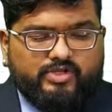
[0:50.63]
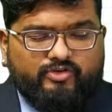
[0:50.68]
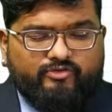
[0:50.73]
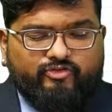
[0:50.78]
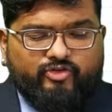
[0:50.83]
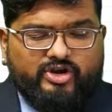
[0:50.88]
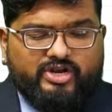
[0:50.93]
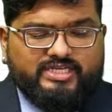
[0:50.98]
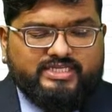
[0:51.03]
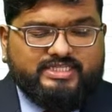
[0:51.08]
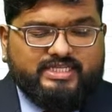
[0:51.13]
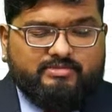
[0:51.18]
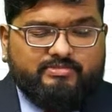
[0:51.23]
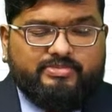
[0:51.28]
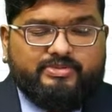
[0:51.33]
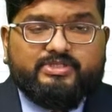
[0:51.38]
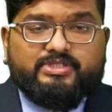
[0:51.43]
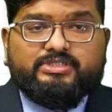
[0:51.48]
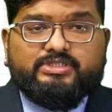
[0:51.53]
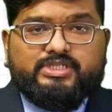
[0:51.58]
for
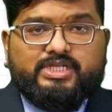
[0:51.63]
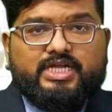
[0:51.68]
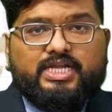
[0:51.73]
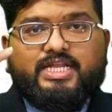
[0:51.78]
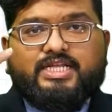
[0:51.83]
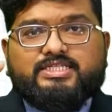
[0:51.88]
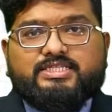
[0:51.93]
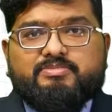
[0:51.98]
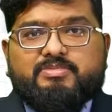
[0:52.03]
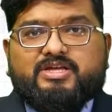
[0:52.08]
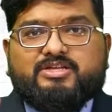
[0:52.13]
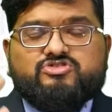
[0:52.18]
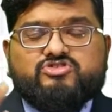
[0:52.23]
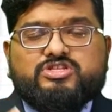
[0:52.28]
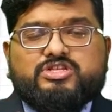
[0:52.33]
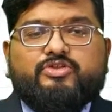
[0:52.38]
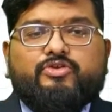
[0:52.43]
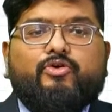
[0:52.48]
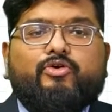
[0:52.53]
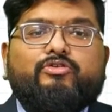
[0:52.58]
example, let's
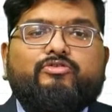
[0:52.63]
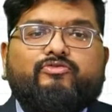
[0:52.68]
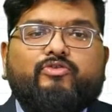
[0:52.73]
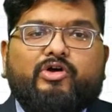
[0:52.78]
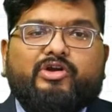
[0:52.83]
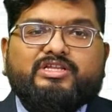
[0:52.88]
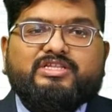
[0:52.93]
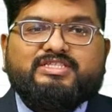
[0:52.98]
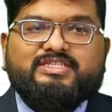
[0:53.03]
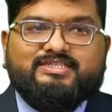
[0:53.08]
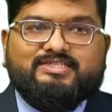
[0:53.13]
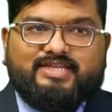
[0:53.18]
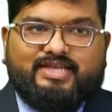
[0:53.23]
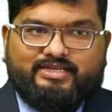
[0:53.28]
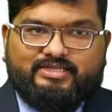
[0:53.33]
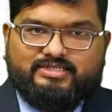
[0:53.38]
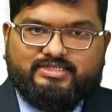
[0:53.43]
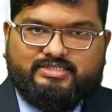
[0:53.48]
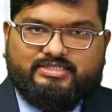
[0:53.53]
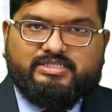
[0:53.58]
imagine that you're a forensic
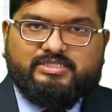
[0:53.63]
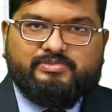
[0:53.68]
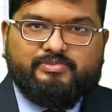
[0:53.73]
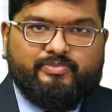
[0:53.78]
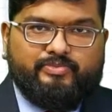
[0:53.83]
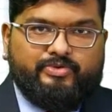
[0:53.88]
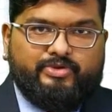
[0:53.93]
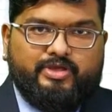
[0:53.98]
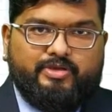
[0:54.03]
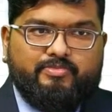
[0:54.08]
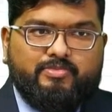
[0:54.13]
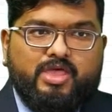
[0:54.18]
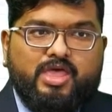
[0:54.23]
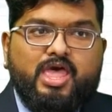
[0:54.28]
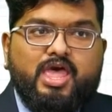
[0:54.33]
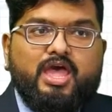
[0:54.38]
scientist, yeah,